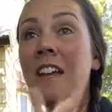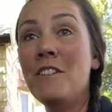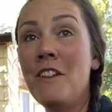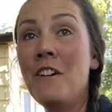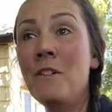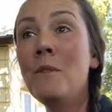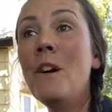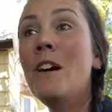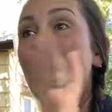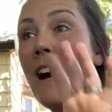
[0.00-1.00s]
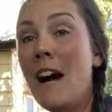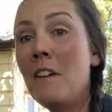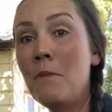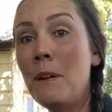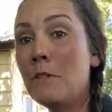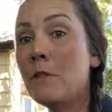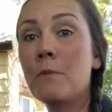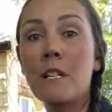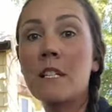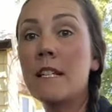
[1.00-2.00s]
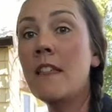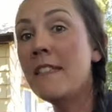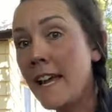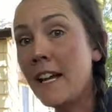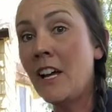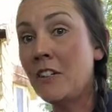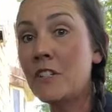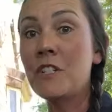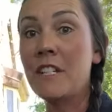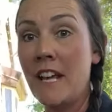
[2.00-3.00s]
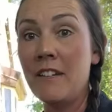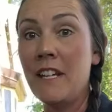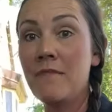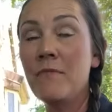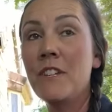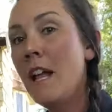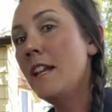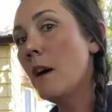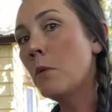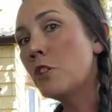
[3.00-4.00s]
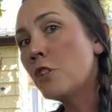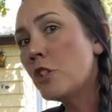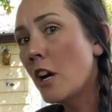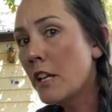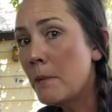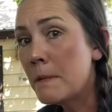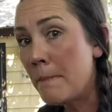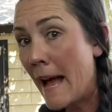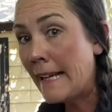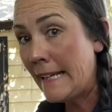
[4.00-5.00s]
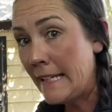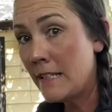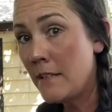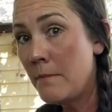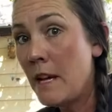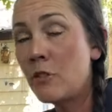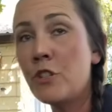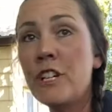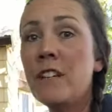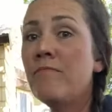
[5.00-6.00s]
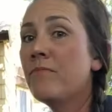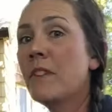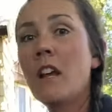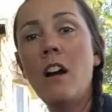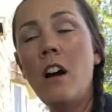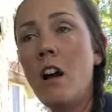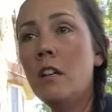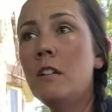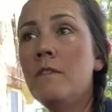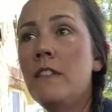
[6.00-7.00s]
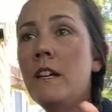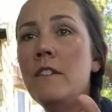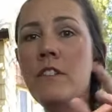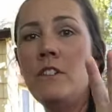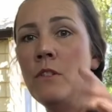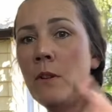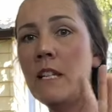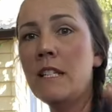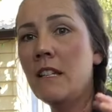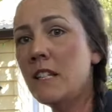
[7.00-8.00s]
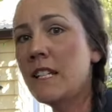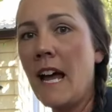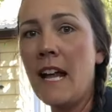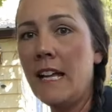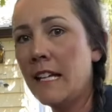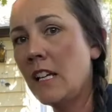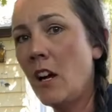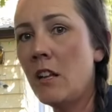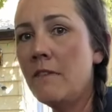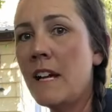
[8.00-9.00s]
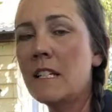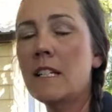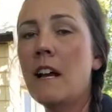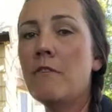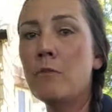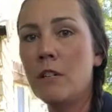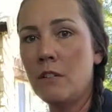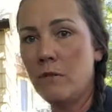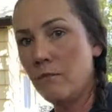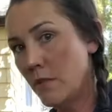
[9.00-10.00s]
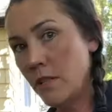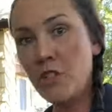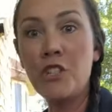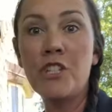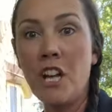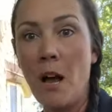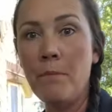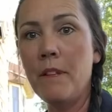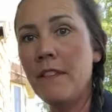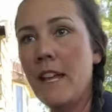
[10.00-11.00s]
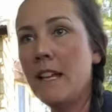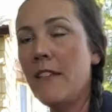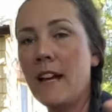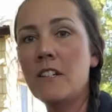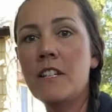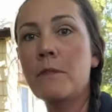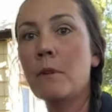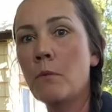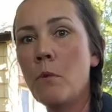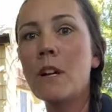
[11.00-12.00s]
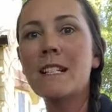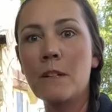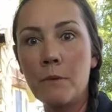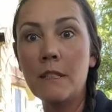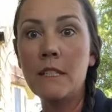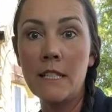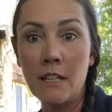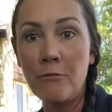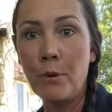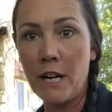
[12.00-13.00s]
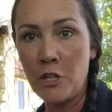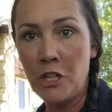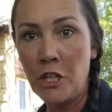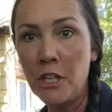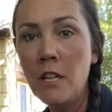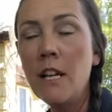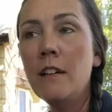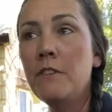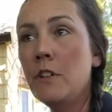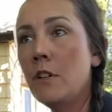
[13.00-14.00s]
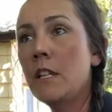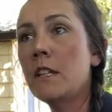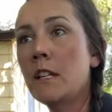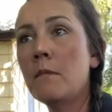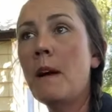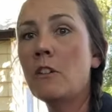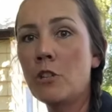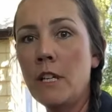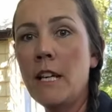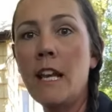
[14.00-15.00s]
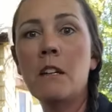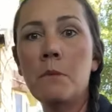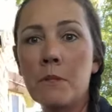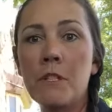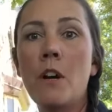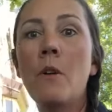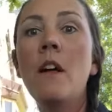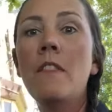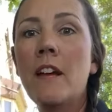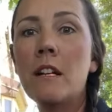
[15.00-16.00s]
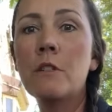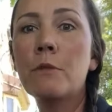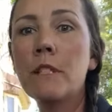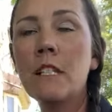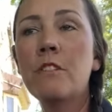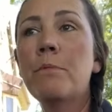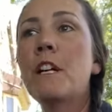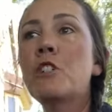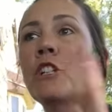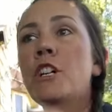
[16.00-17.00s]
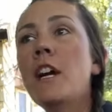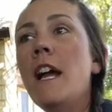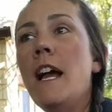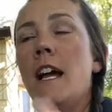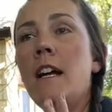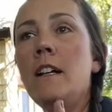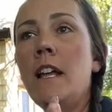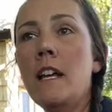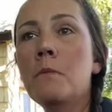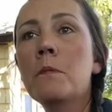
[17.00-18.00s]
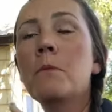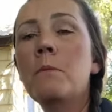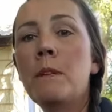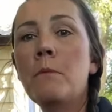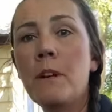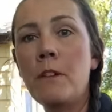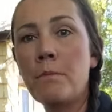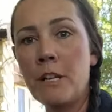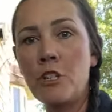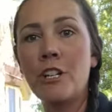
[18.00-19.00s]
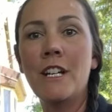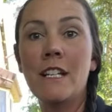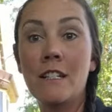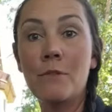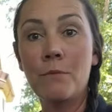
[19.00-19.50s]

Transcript: know how the boundary works. They understand it. Now, once your dog comes back into the boundary, all of the noise and the static and all of that stuff will stop. That is their reward. It's a release of pressure, if you know anything about training animals. So that is a release of pressure, and animals want to be where the pressure is